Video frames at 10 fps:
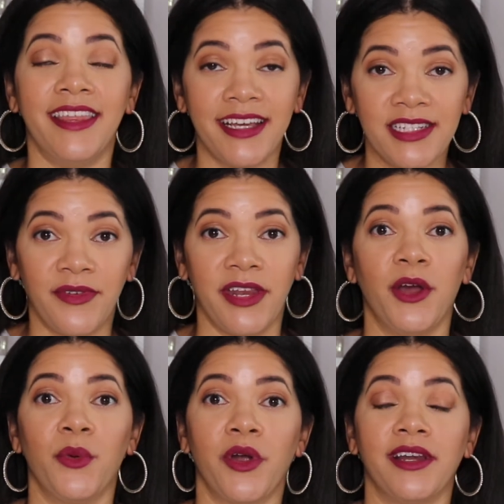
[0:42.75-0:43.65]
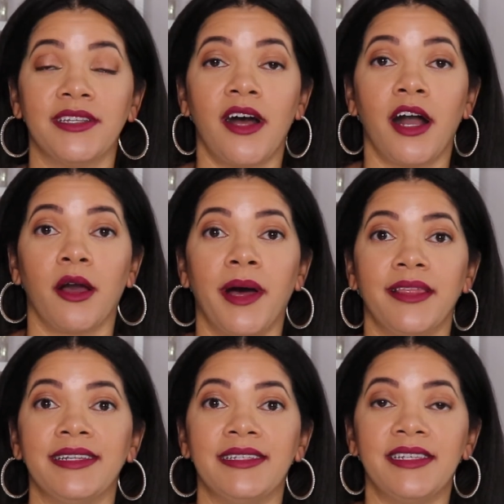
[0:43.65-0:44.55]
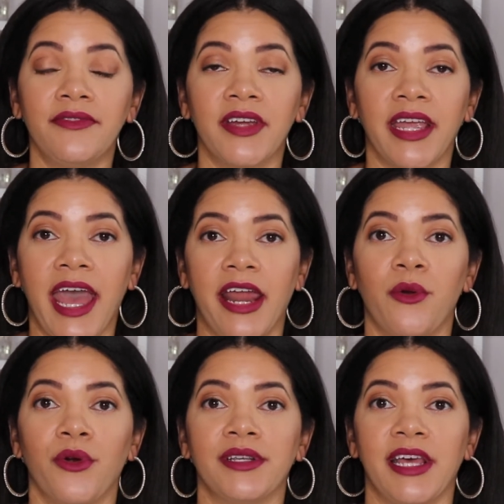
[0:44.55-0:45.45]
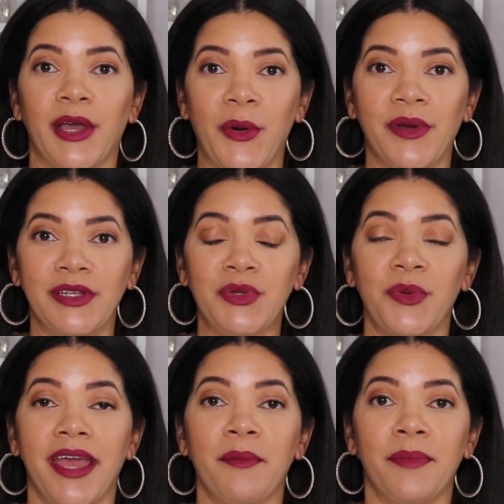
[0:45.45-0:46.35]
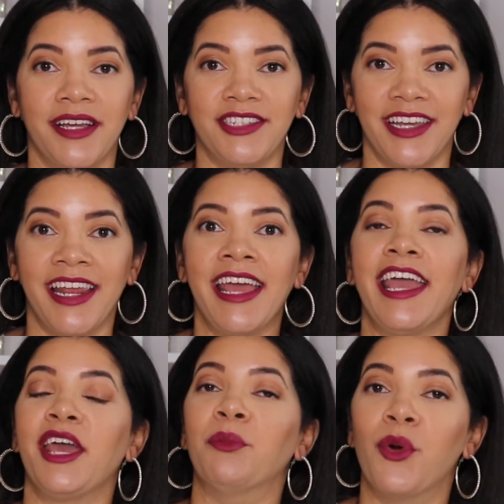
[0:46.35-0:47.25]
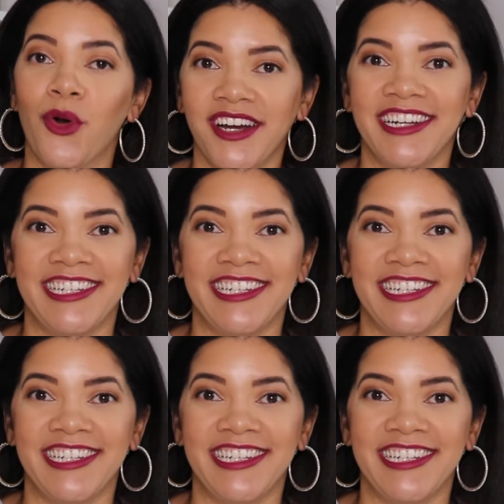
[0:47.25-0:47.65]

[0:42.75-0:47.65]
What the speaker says: this video, we're going to talk about the different categories that go into a budget in more